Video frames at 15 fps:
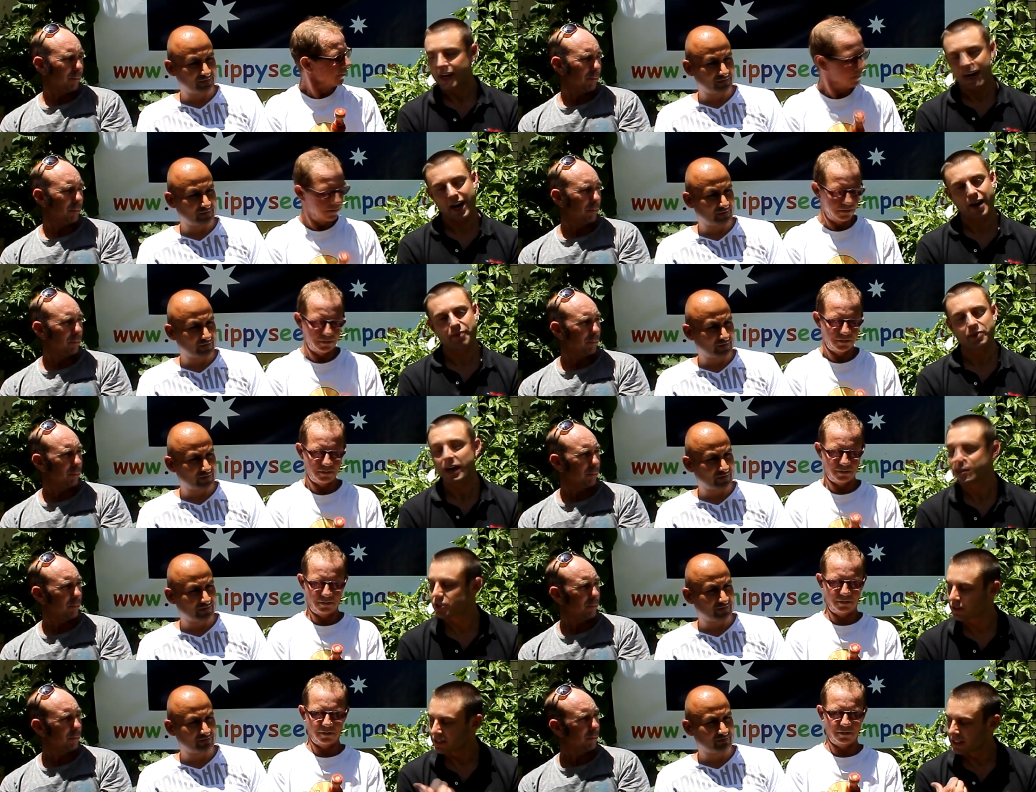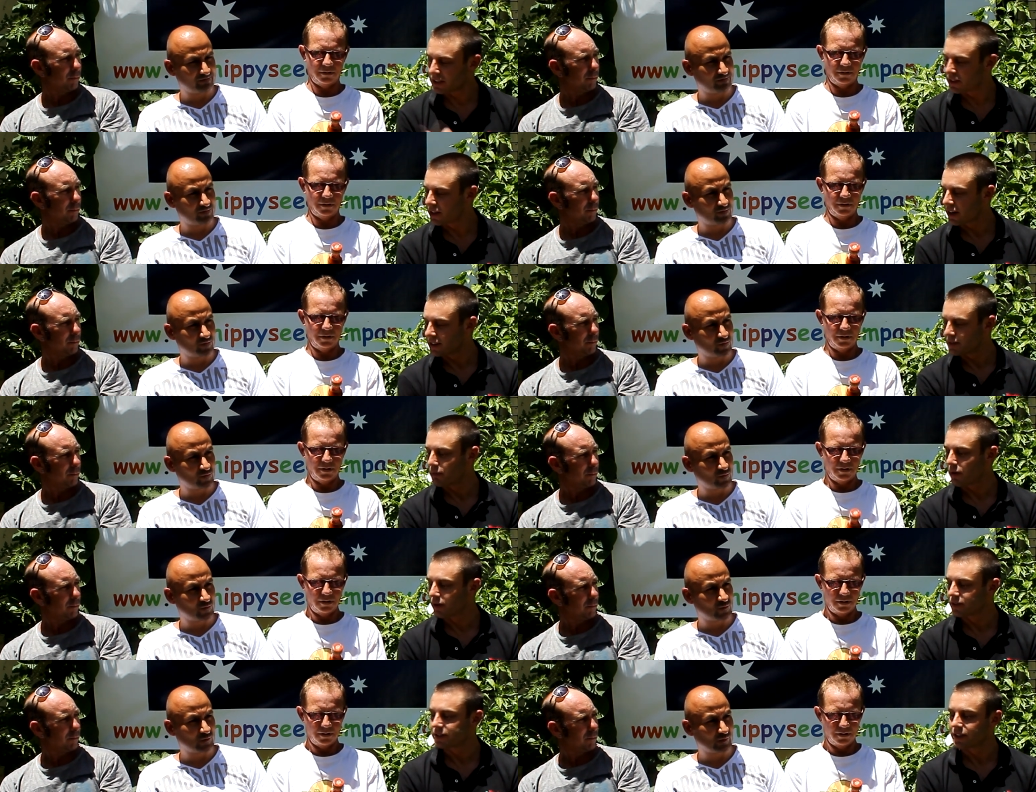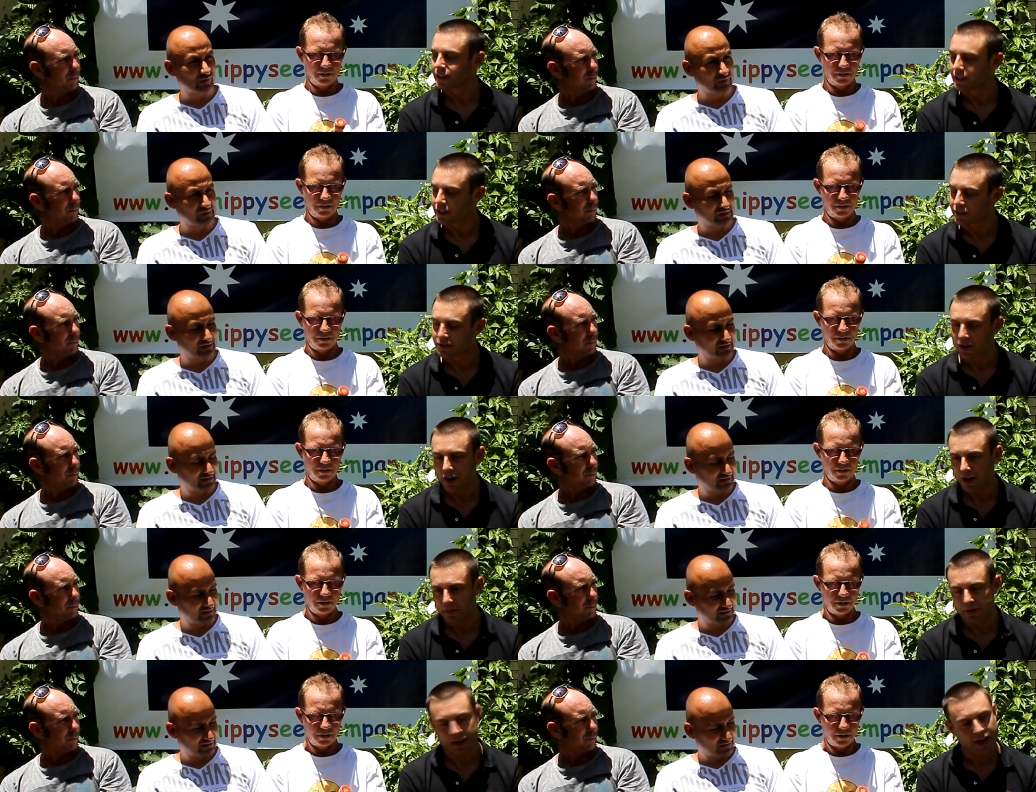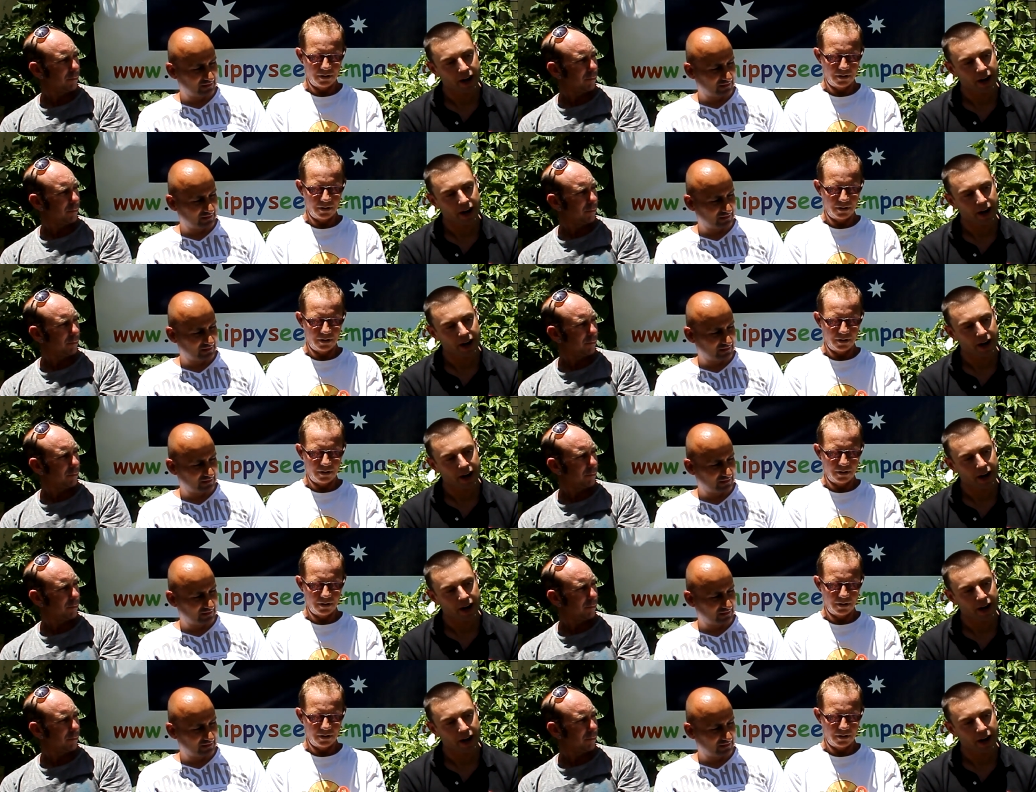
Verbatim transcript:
Speaker 1: Um, actually, I'll send you guys a bottle so you can try, but